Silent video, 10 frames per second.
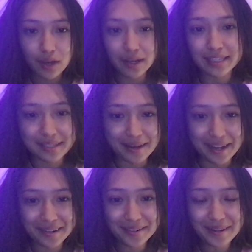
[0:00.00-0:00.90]
Okay, so I
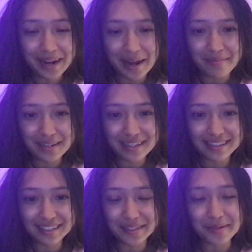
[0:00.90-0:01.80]
don't know what
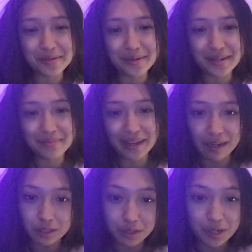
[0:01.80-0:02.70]
happened to my
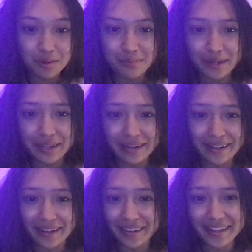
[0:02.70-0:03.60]
outro, but it
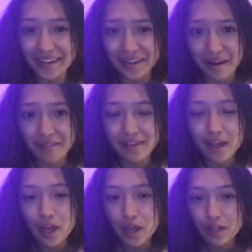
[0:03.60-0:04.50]
got like cut off.
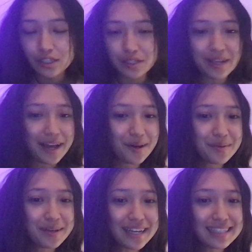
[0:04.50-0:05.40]
So yeah, I hope
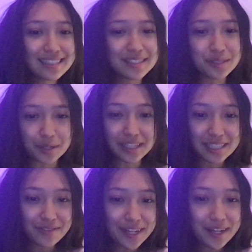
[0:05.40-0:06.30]
you guys enjoyed
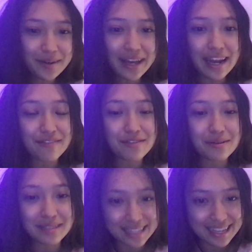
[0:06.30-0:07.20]
this video, and if
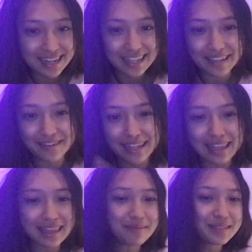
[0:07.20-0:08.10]
you did, give it a
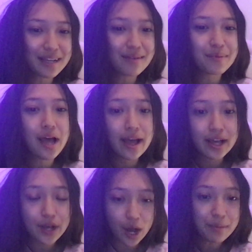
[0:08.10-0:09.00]
thumbs up.
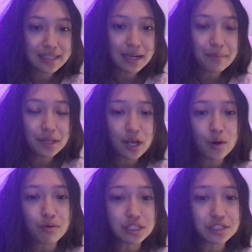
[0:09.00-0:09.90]
Comment down below
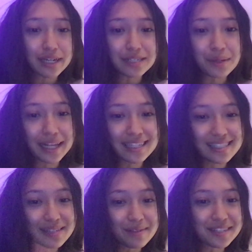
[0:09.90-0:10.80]
what you guys would like to
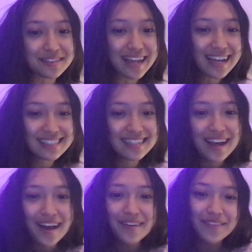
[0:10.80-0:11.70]
see me do next.
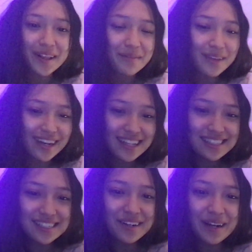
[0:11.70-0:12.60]
Follow me on
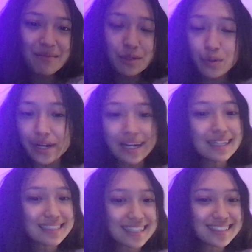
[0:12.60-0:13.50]
Instagram, Twitter,
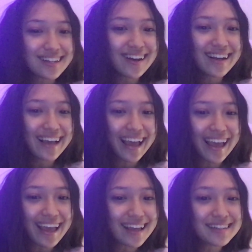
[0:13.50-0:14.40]
TikTok,
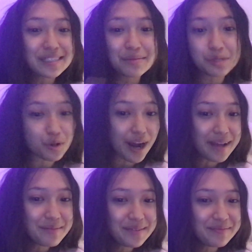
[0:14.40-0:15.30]
and
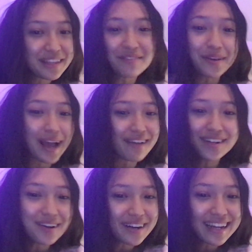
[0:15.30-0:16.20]
subscribe if you haven't
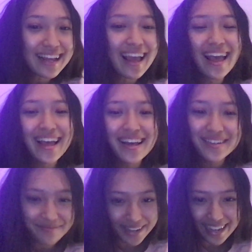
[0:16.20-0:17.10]
already.
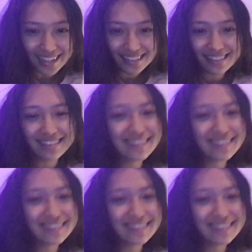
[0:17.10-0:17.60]
Bye guys!